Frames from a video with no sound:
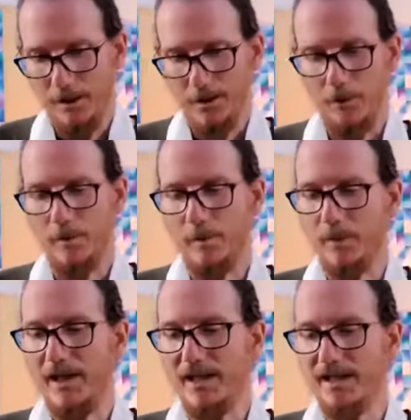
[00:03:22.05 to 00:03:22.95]
So it would
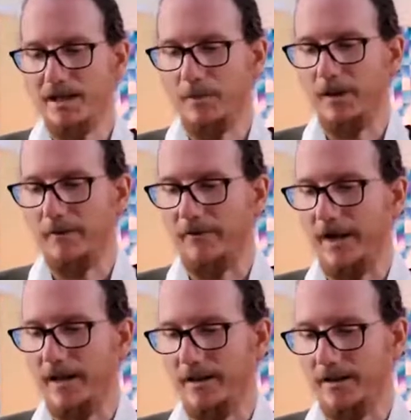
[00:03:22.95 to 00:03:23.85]
be easy to be
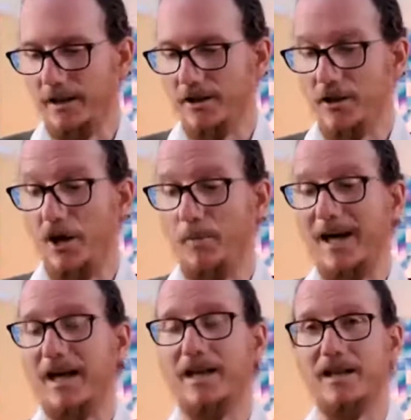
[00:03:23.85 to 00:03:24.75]
afraid and turn
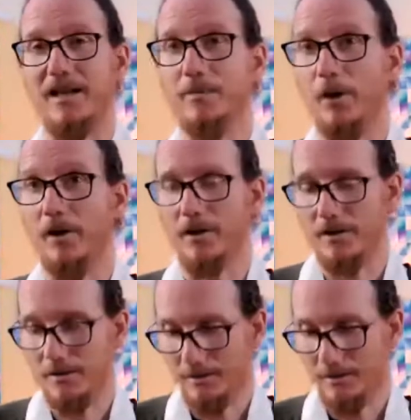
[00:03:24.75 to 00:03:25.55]
back at this point.